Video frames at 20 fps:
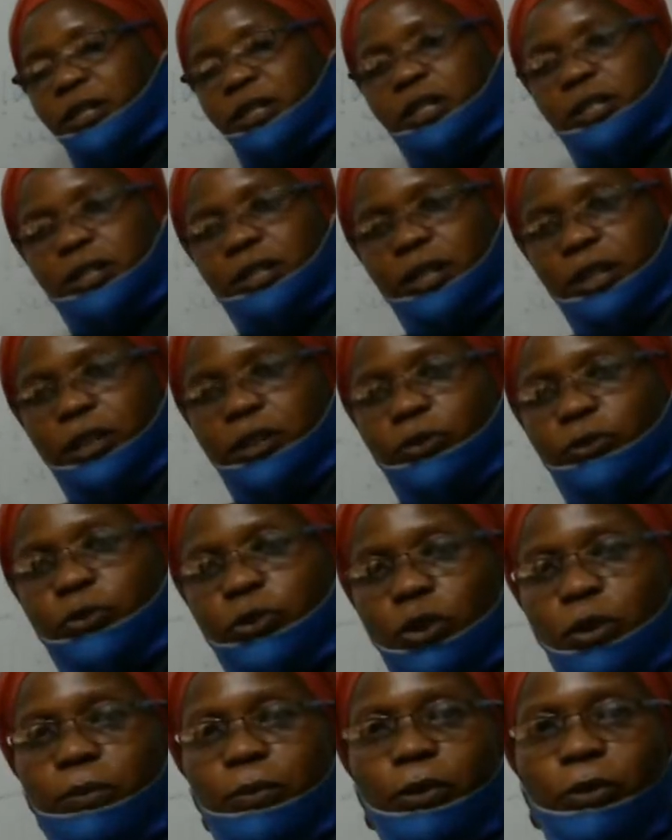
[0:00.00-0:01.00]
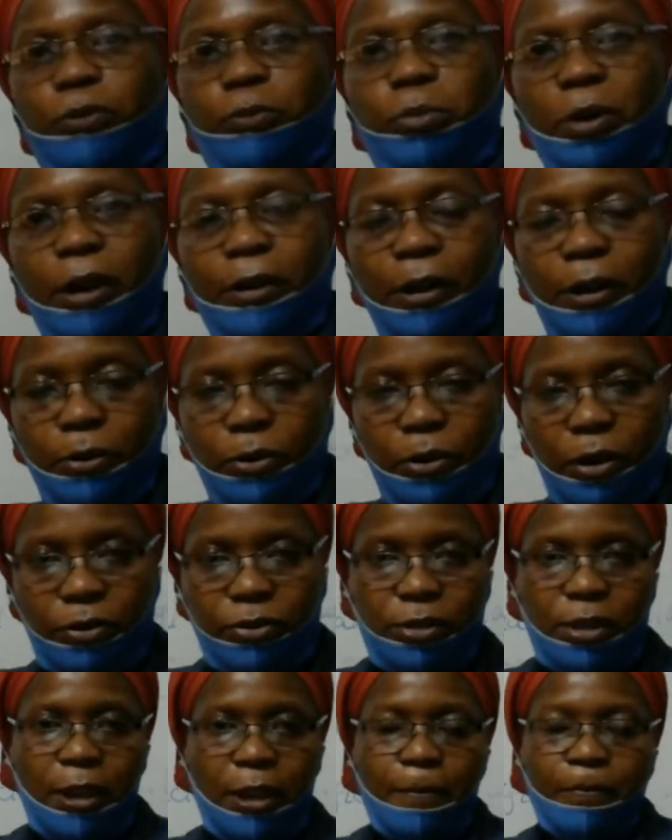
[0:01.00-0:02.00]
it in form of
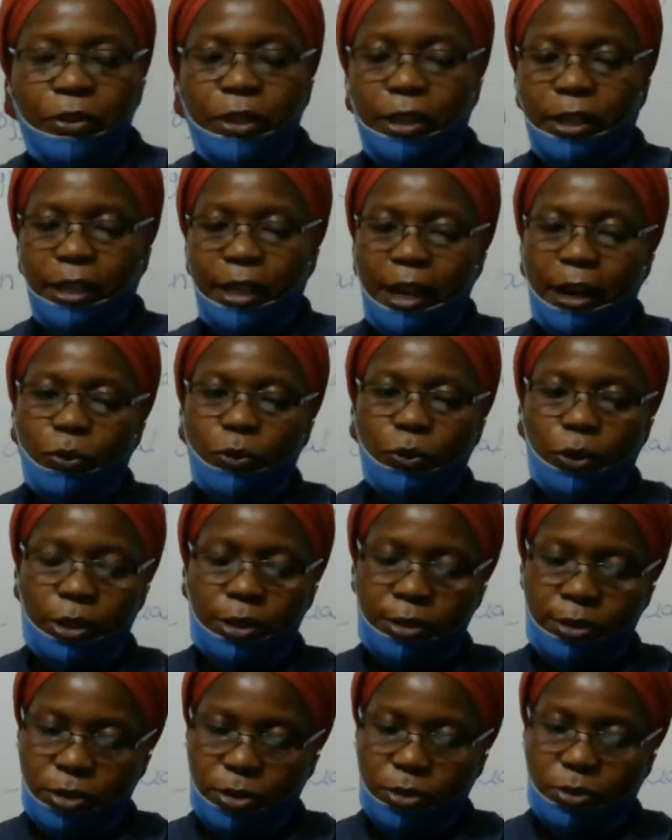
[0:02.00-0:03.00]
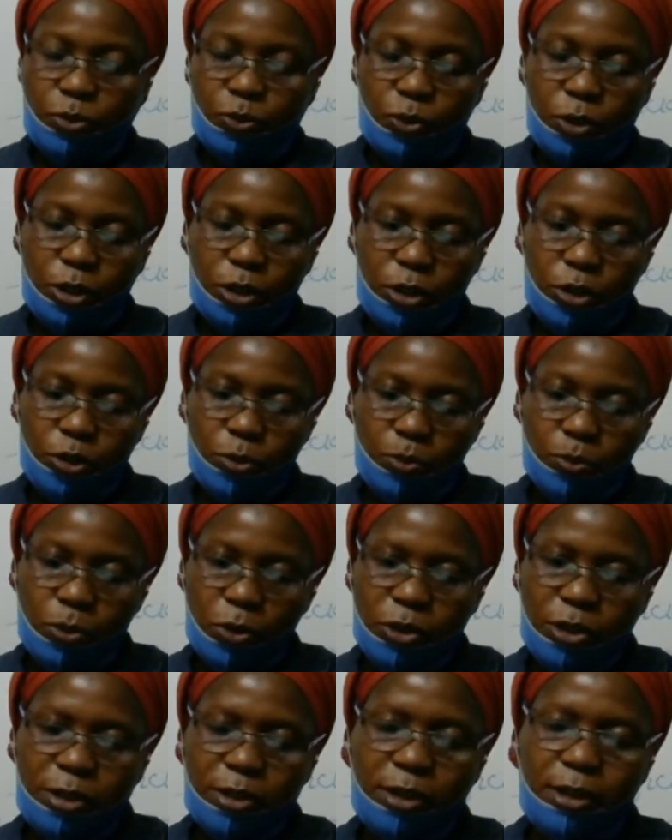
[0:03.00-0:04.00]
paragraphs. Here we
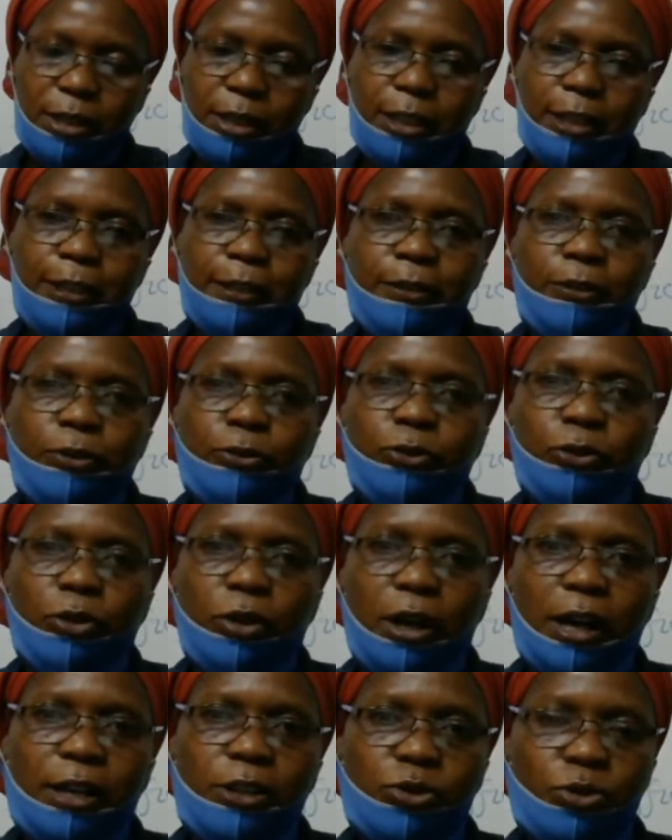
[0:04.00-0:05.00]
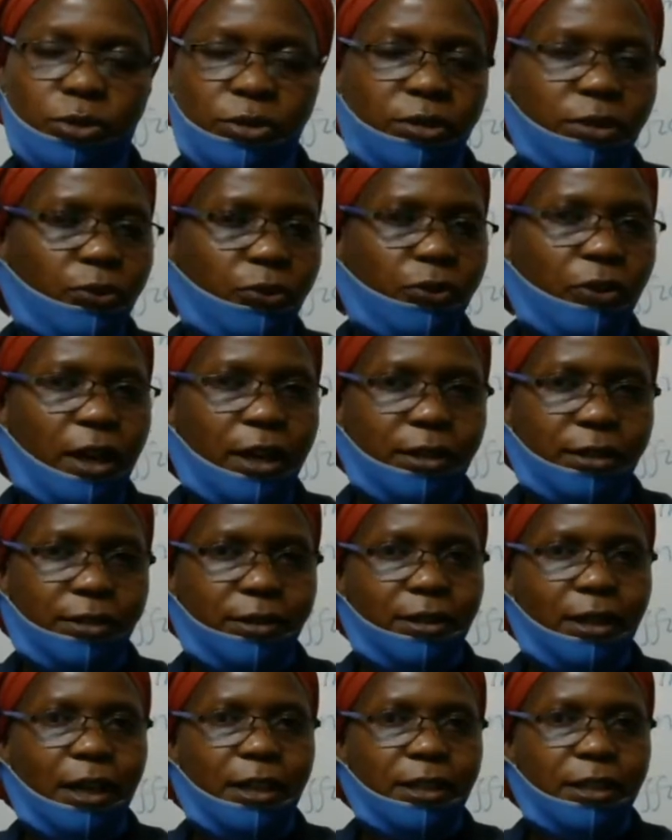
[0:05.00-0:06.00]
mostly focus on the fact
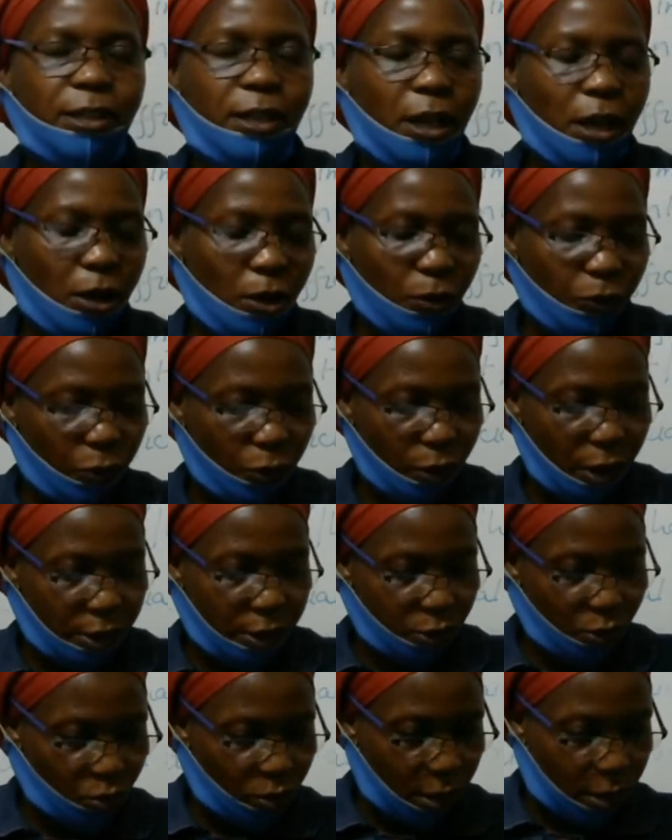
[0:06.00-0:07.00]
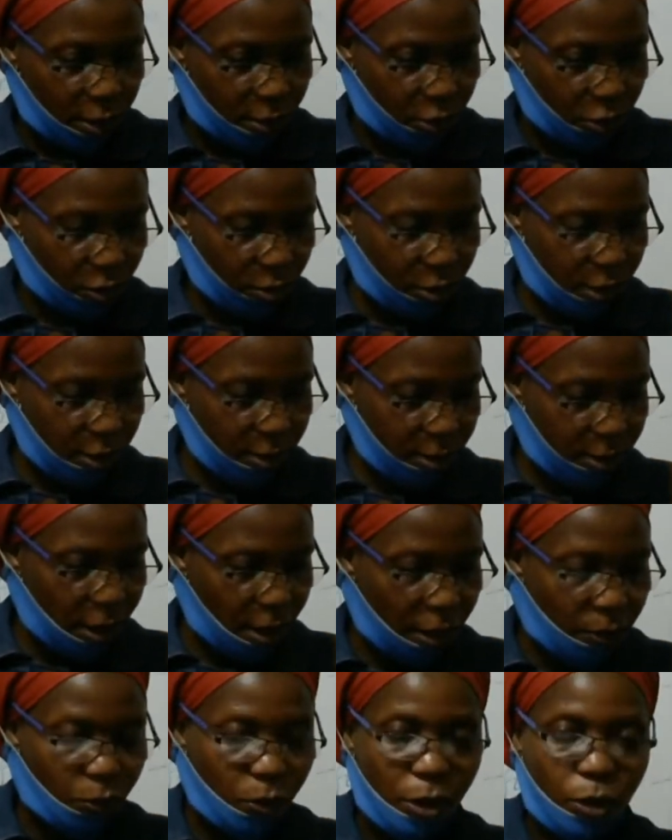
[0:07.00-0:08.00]
that for us, we are students
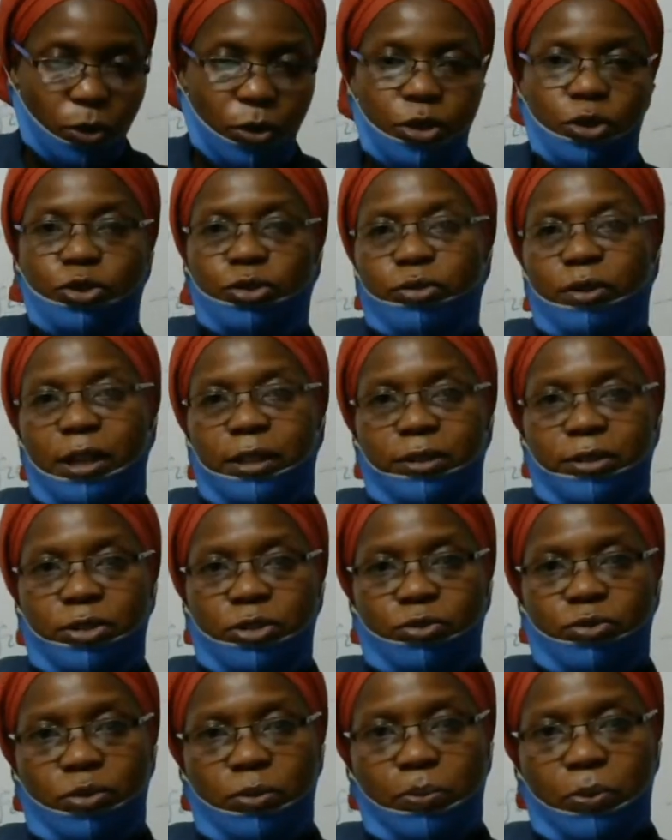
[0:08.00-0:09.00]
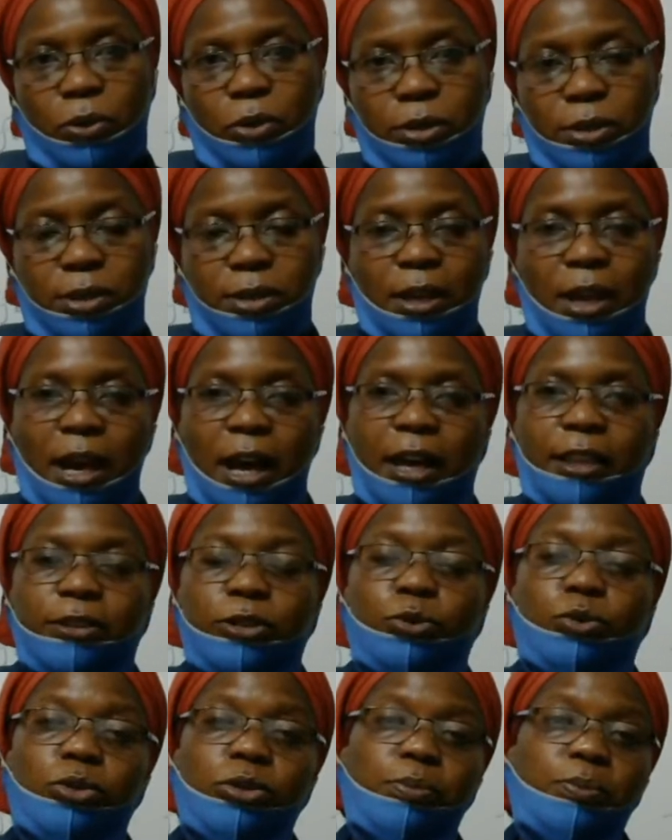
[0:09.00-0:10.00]
and we are going to write these reports and
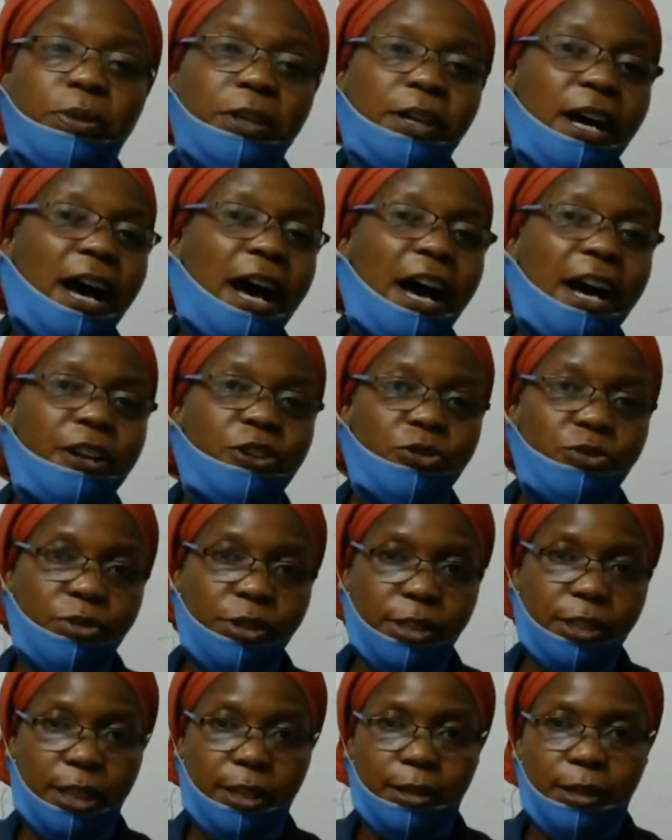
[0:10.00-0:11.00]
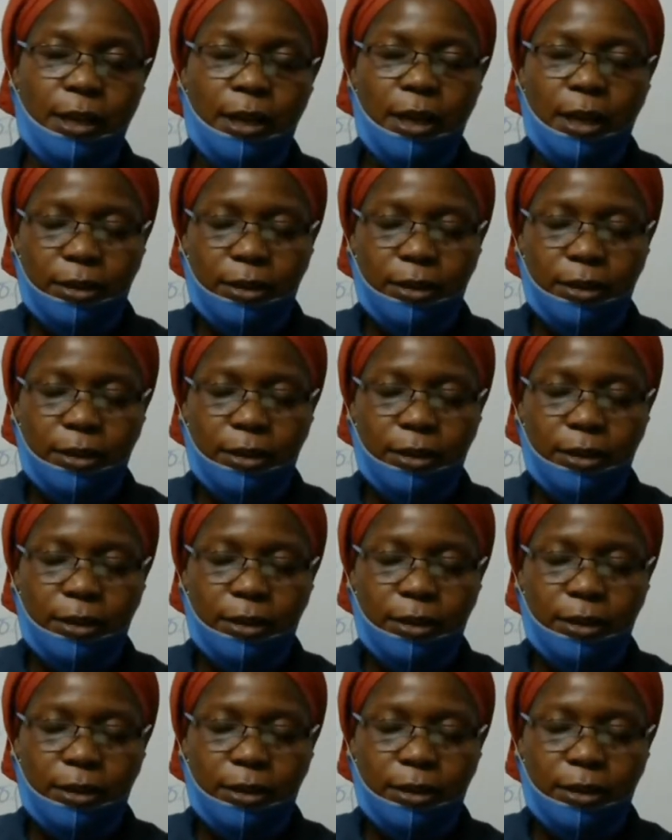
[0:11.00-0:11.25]
they will be handwritten.